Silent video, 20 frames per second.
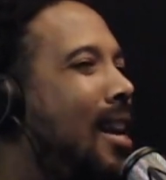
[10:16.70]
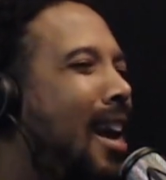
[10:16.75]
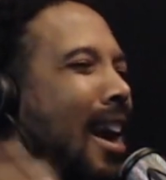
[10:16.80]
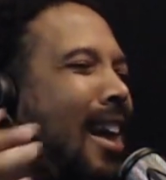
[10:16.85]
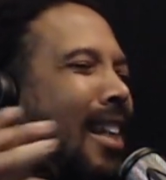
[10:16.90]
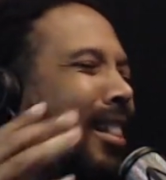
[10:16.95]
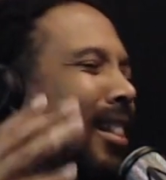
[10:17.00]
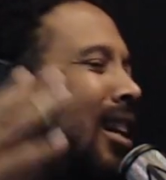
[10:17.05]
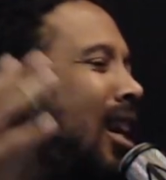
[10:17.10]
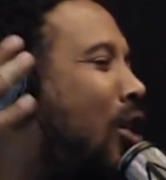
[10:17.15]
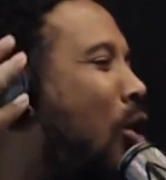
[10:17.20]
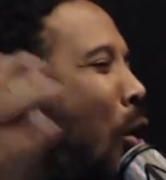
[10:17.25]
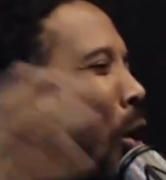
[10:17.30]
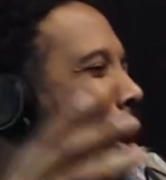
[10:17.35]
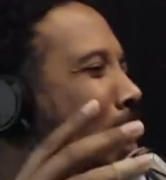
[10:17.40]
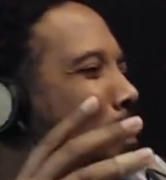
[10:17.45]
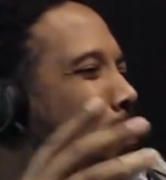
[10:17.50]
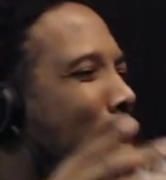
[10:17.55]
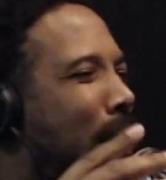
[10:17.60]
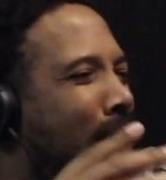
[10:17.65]
Look,
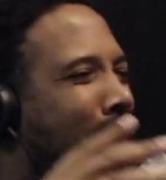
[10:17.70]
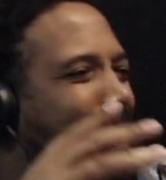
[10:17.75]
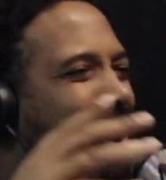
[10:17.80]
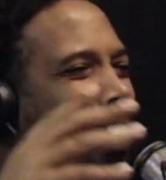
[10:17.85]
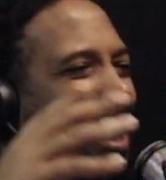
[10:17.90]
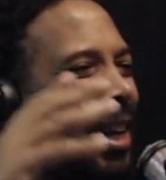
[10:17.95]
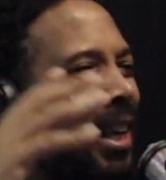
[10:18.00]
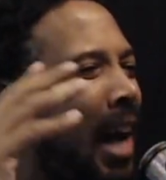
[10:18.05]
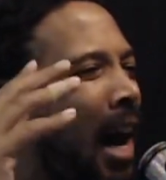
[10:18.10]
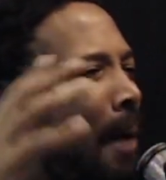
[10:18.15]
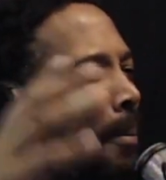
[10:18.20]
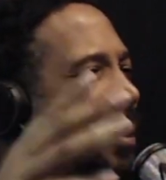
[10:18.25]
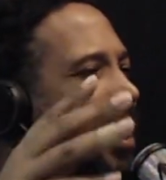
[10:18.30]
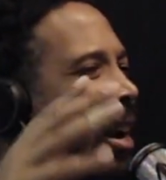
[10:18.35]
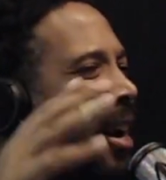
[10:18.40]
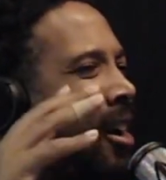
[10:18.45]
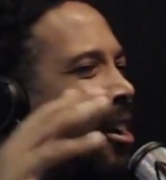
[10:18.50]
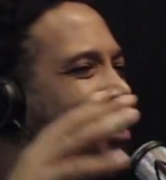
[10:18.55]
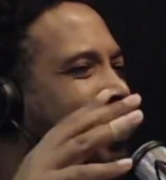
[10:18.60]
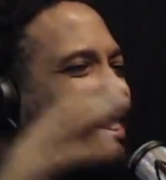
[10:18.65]
Cory Booker, Kamala
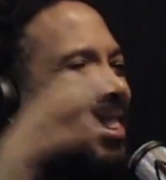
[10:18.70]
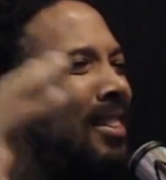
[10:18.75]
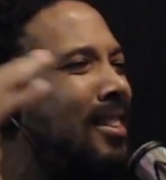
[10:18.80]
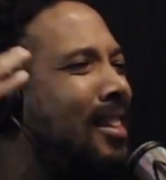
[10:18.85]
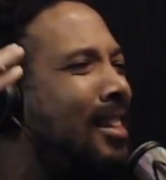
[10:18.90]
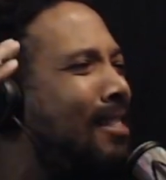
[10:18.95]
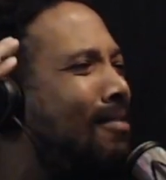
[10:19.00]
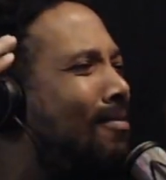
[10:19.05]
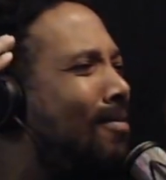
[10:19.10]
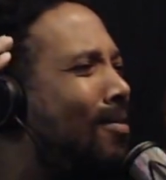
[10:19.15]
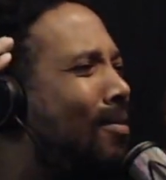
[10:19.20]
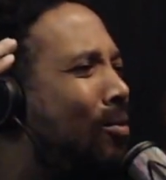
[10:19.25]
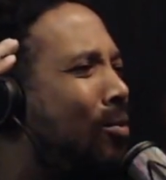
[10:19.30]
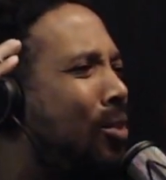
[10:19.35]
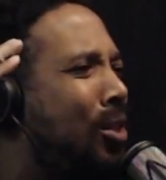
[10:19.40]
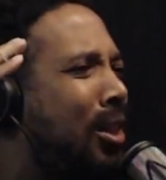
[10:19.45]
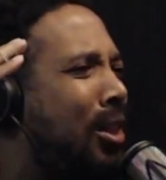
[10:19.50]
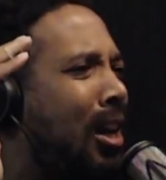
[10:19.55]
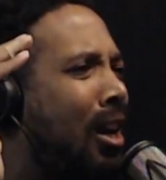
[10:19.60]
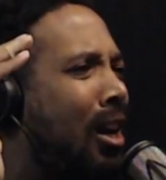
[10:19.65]
Harris,
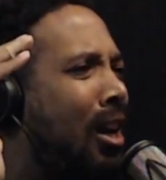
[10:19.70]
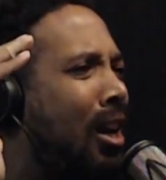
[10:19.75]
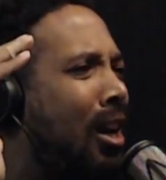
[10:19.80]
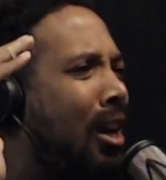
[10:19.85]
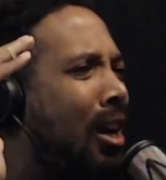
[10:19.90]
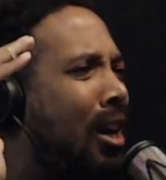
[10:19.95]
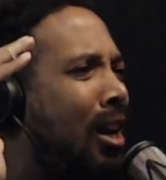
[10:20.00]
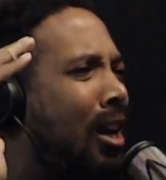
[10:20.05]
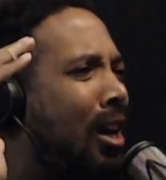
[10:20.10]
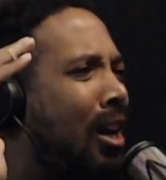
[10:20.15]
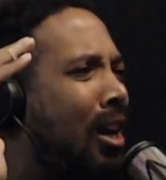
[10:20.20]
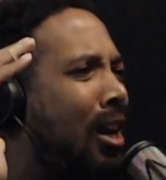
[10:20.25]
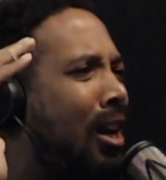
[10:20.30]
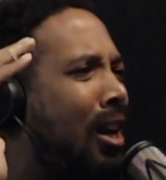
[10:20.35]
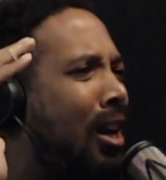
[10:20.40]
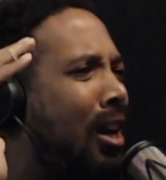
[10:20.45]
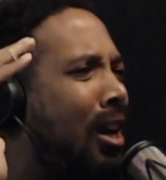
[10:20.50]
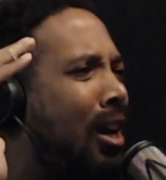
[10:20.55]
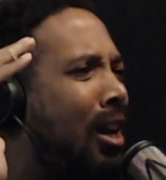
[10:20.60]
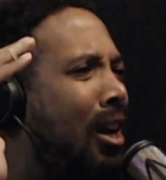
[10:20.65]
the
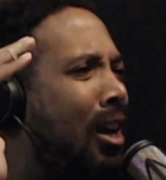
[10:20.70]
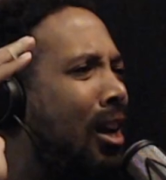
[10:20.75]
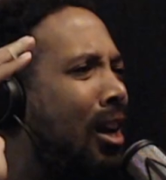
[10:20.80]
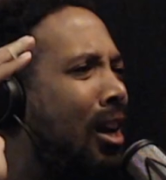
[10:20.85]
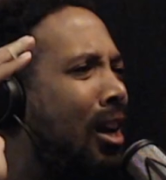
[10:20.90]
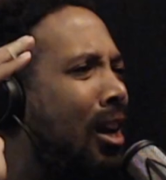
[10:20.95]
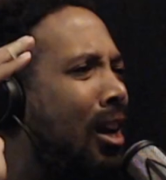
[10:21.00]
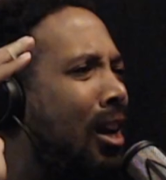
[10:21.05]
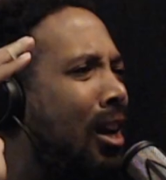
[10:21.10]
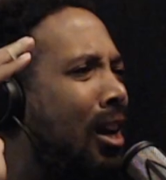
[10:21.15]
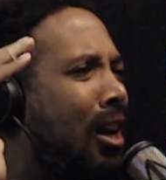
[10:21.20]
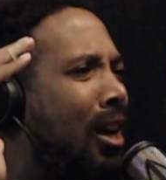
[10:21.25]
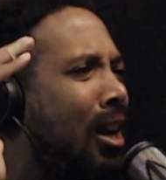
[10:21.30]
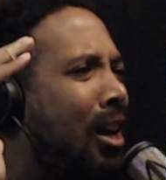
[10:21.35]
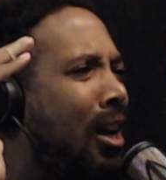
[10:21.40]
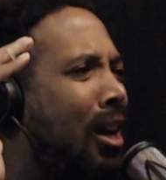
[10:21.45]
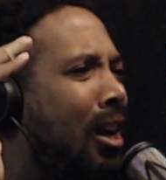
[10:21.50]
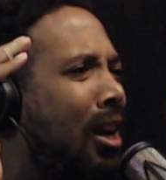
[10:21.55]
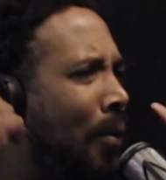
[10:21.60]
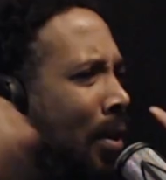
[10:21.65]
Cortez Mastro,
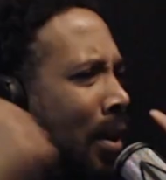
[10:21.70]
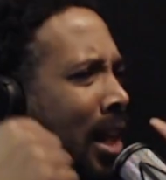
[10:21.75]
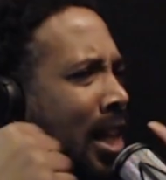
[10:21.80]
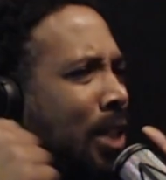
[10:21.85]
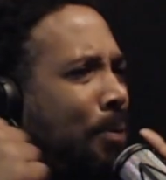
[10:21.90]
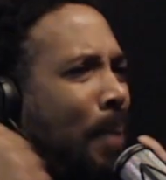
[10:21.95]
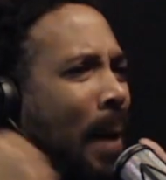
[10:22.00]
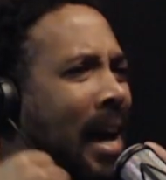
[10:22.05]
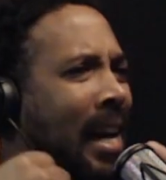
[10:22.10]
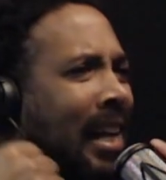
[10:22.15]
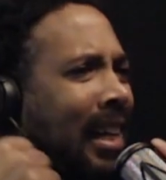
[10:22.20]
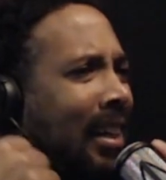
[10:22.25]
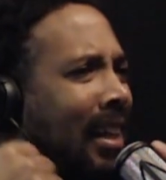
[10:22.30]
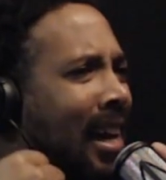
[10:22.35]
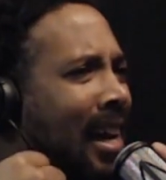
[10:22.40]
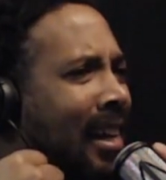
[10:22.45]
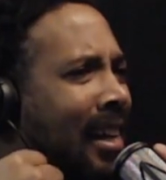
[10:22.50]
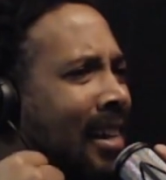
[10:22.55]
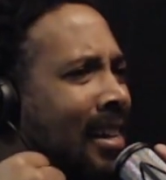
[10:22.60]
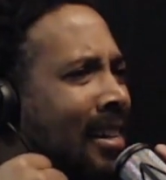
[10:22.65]
the Hispanic
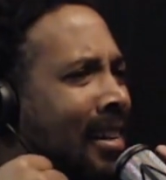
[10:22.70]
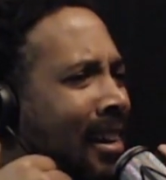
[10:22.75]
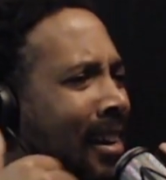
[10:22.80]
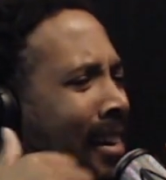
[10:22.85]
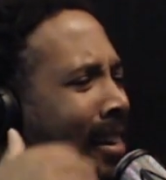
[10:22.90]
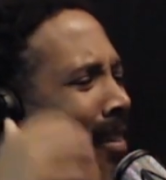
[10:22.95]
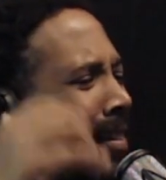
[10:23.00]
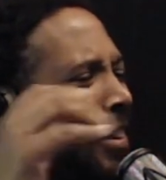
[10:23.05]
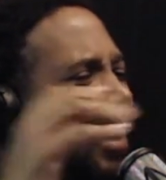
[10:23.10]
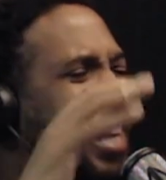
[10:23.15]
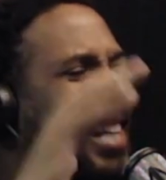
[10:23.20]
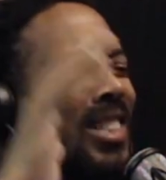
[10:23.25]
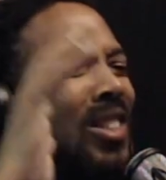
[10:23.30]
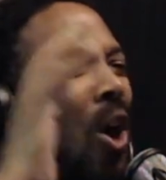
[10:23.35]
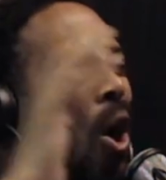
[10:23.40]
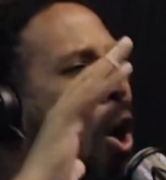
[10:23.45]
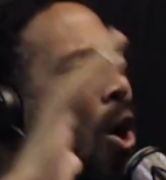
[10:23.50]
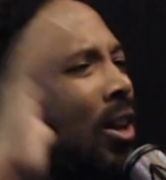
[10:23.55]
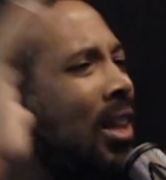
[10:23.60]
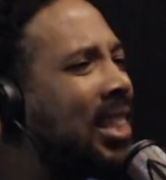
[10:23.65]
lady, this
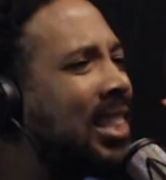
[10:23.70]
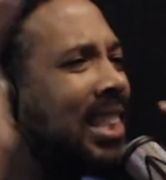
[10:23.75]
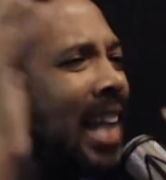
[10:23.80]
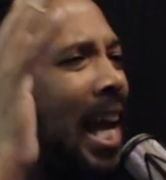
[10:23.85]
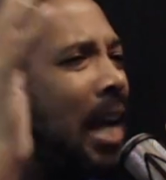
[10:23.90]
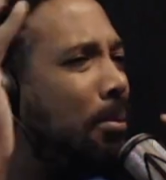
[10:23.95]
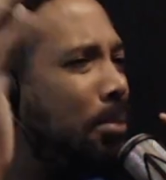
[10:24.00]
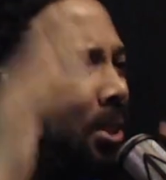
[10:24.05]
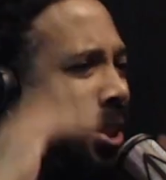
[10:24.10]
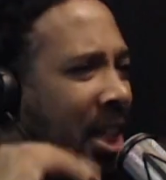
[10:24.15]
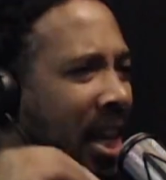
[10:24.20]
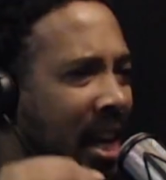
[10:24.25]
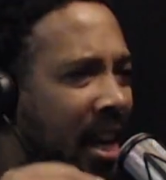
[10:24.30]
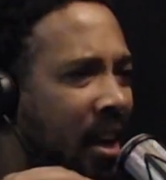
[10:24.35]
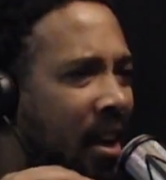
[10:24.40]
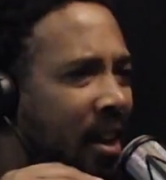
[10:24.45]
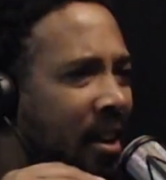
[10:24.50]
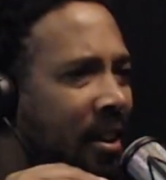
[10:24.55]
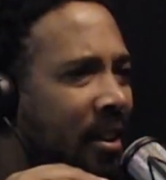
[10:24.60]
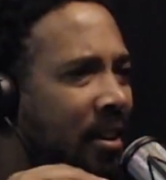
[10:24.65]
all the same shit.
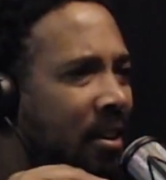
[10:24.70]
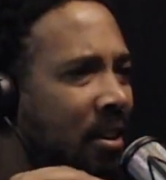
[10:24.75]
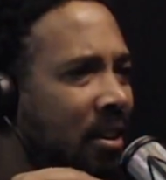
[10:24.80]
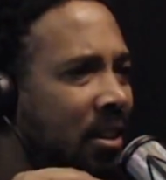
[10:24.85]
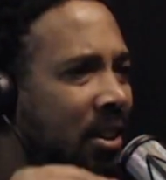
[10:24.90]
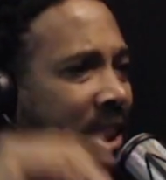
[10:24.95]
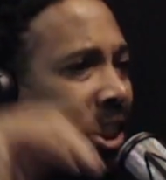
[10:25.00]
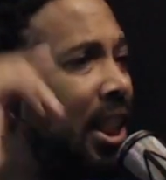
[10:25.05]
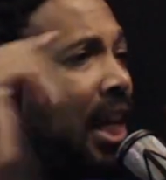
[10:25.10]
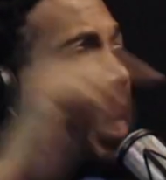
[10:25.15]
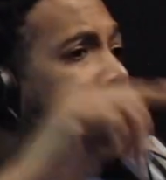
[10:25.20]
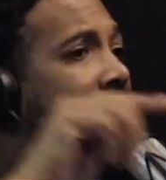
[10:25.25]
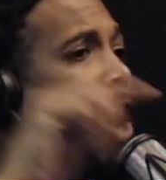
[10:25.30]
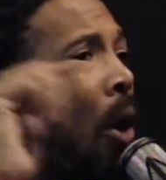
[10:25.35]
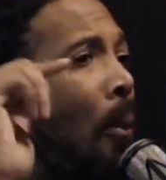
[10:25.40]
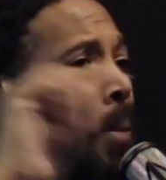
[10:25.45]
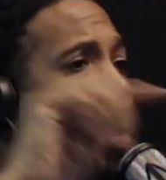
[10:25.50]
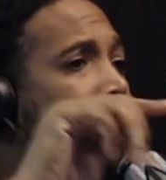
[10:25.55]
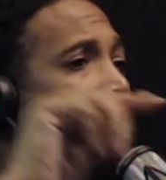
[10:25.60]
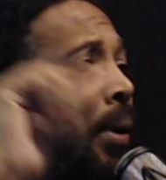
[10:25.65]
She
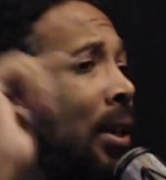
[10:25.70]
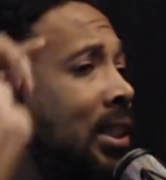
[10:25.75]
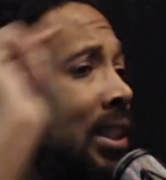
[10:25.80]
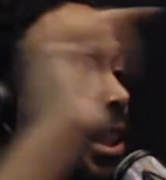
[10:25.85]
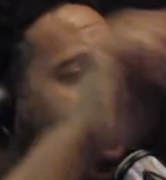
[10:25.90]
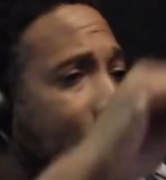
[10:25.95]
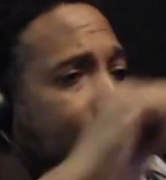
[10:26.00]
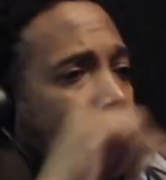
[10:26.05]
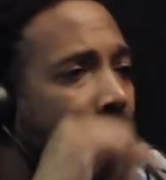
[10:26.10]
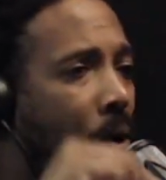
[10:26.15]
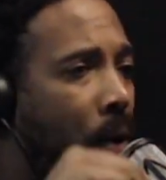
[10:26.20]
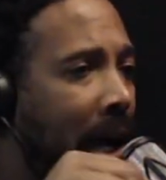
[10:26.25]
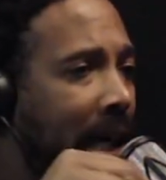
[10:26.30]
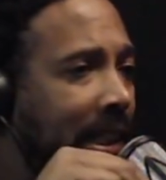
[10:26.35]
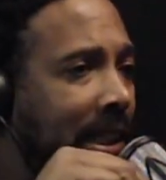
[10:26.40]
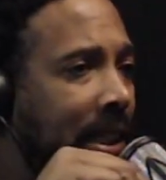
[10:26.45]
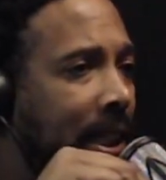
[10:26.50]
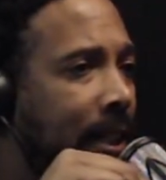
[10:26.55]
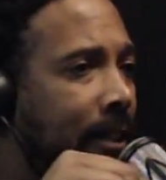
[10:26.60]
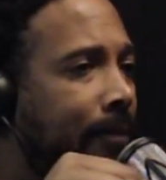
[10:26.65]
gonna be pushing
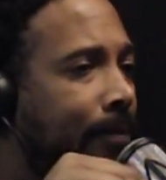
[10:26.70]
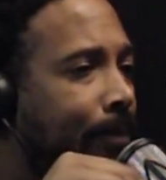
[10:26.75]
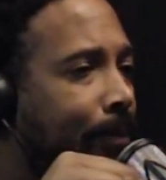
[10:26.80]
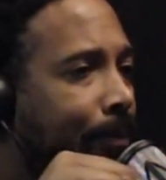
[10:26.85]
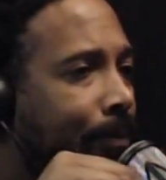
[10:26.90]
immigration.